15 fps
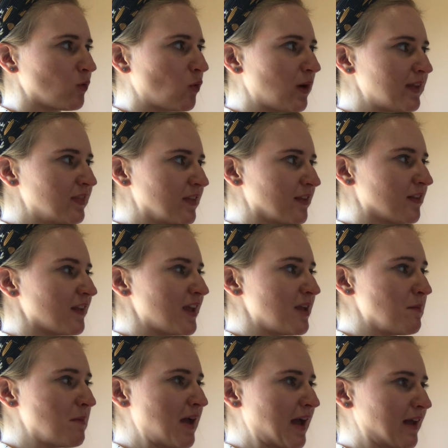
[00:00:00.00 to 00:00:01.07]
quite the
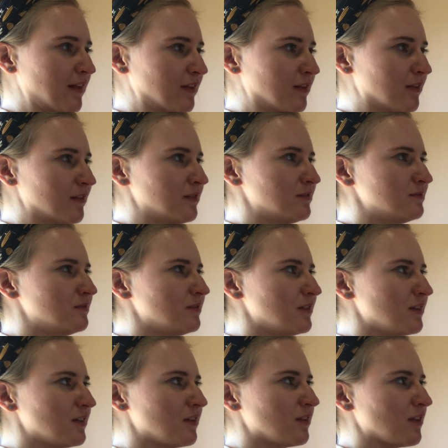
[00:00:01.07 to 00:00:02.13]
same as
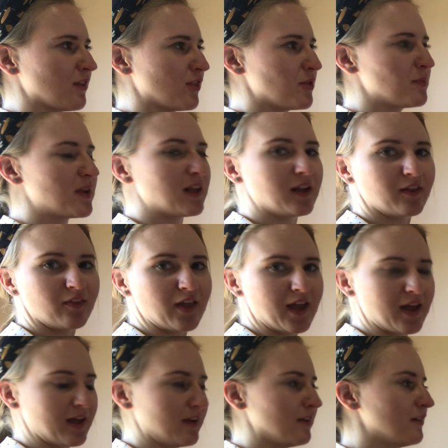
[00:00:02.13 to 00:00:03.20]
the beginning and the
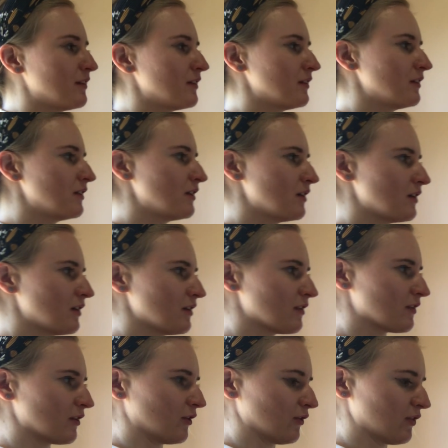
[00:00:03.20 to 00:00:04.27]
end.
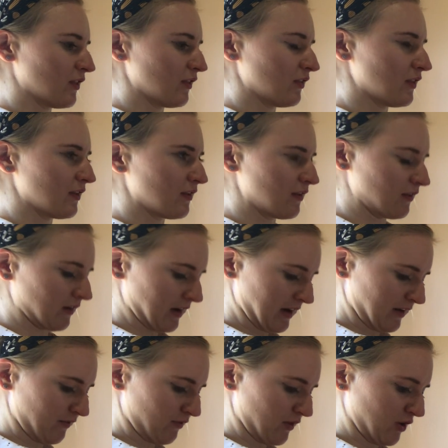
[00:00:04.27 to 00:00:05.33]
So this is
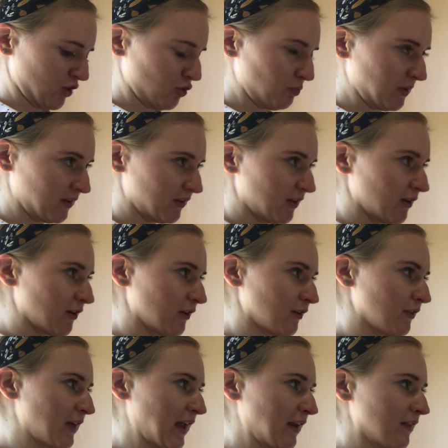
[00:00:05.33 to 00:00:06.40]
kind of the new
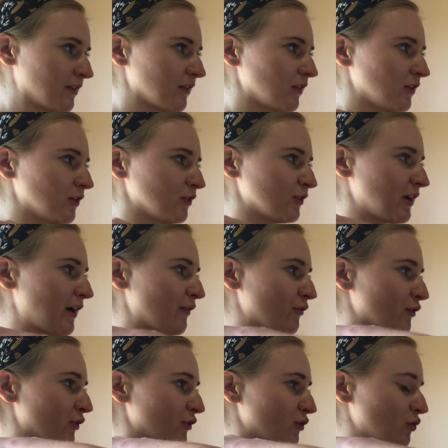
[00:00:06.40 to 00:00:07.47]
material that is a little
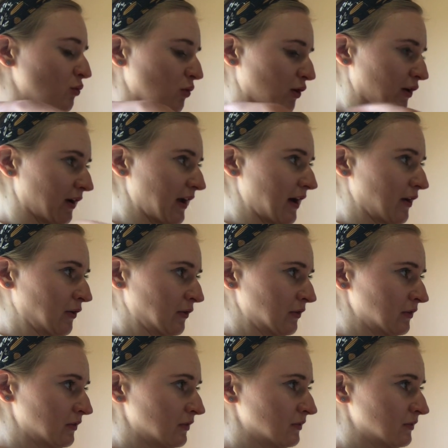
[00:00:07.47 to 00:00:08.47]
tougher to work out.